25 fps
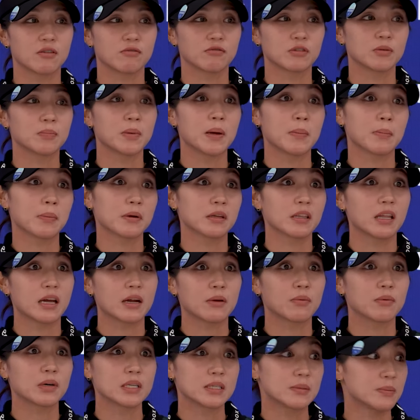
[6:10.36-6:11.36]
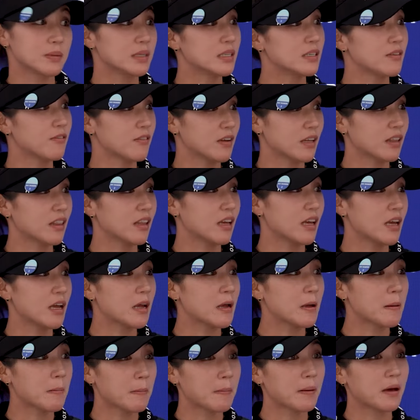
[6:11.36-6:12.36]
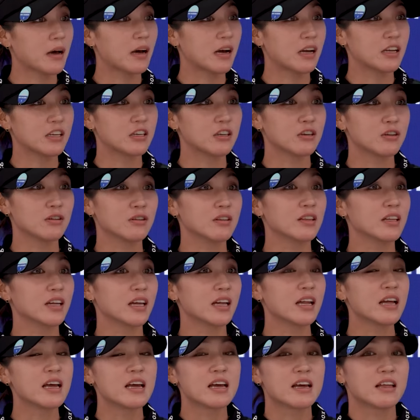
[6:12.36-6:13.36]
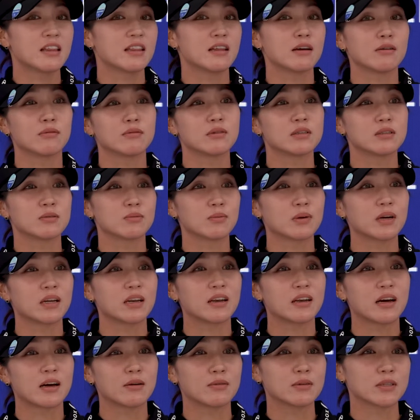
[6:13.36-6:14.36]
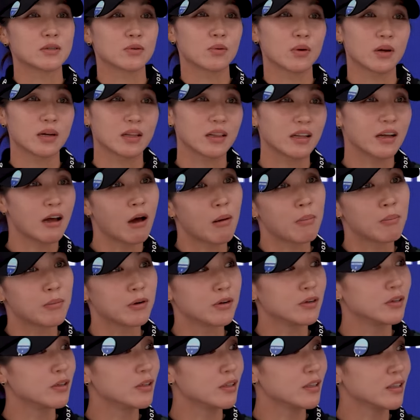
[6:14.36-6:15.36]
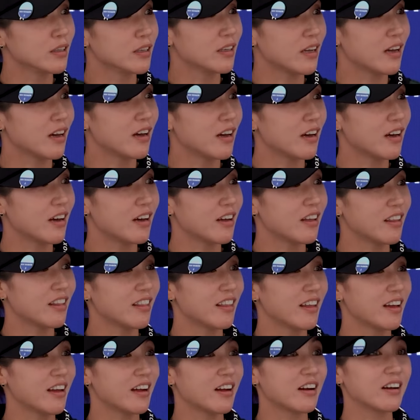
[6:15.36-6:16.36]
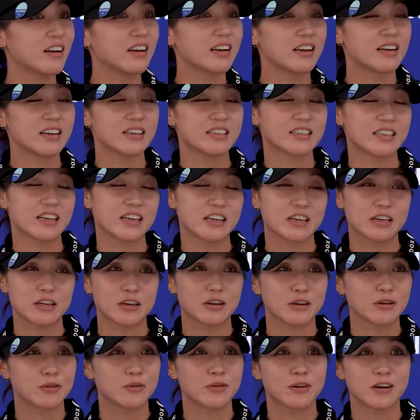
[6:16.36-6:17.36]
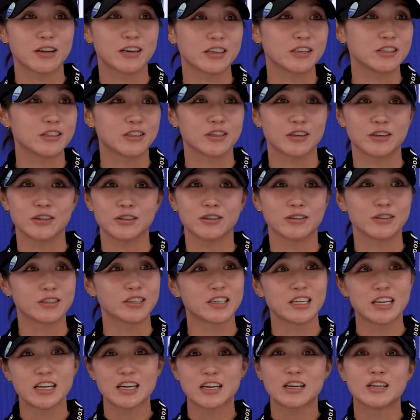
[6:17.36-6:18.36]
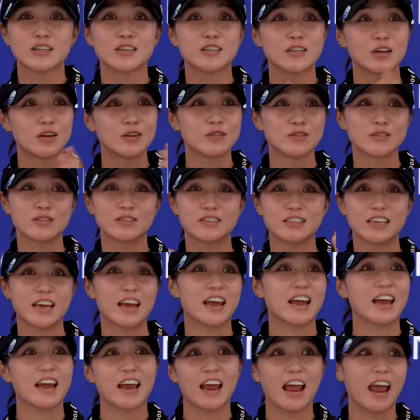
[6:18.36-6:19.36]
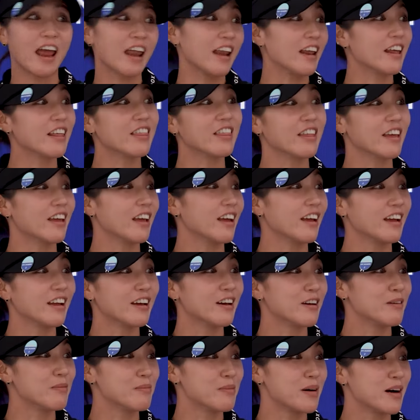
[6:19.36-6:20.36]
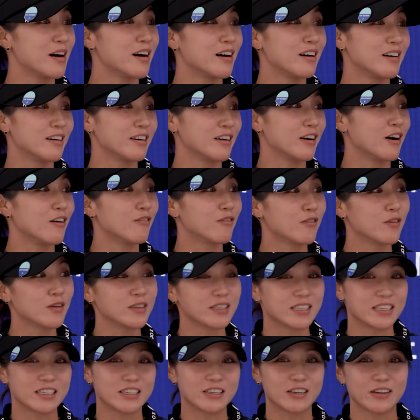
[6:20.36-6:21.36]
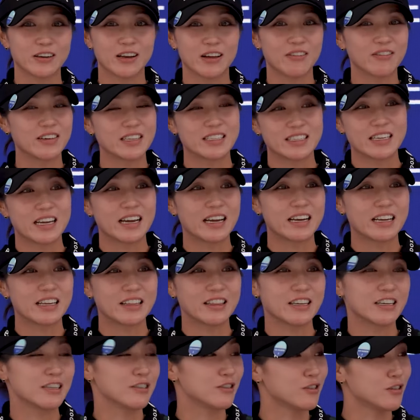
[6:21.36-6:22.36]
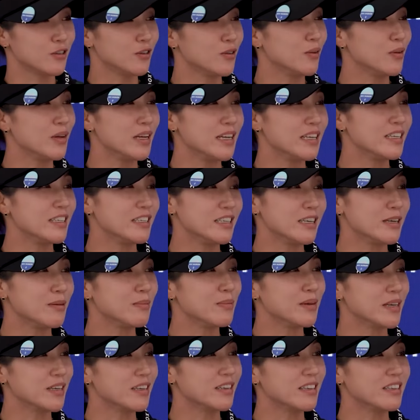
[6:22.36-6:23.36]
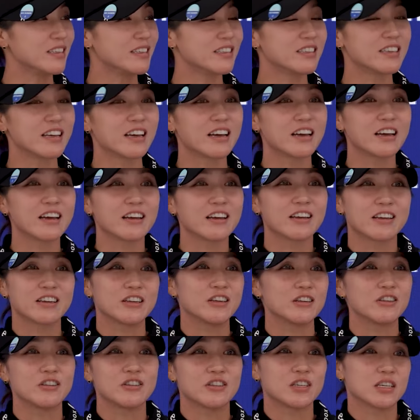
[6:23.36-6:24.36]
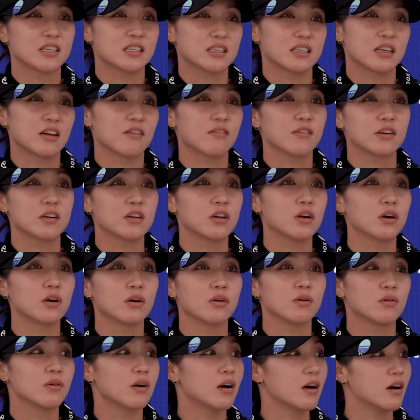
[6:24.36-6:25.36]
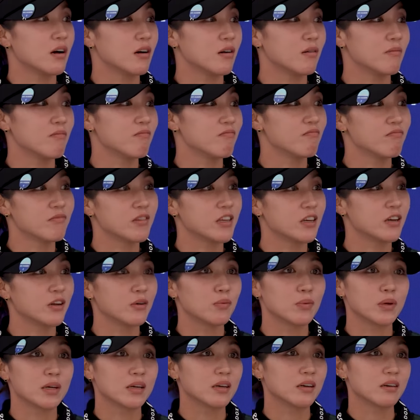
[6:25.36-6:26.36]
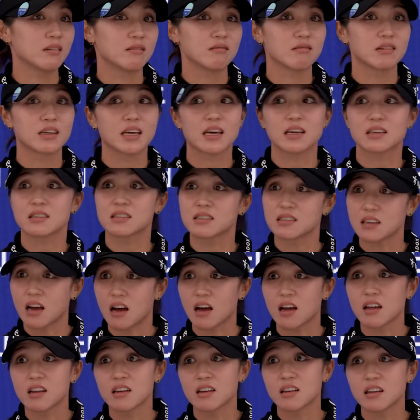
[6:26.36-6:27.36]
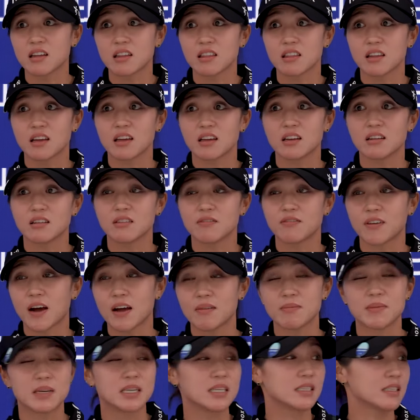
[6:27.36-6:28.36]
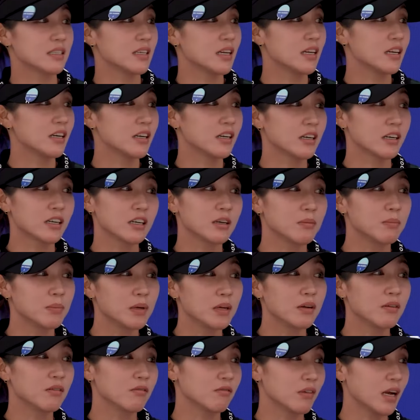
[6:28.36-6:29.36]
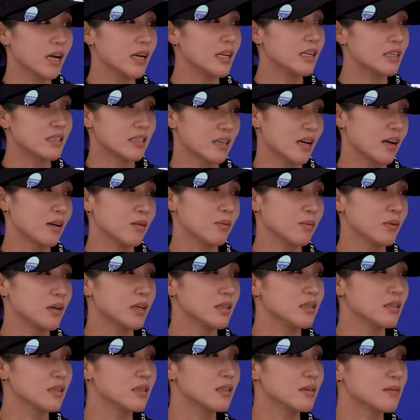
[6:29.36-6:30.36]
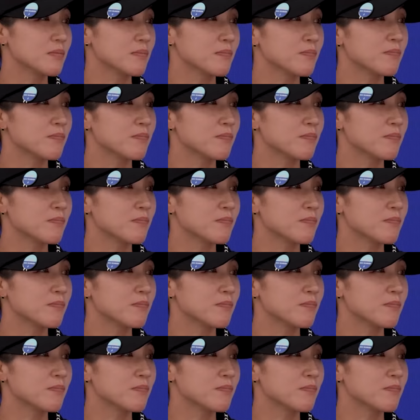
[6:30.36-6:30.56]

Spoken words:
remember like one specific thing, but I knew that that was when I was quickly humbled there, and I was like, you know what, don't say anything about a golf course, and don't ever say anything is too easy, because you just never know. You know, we could get sun, and then 5 minutes later, it could be raining sideways.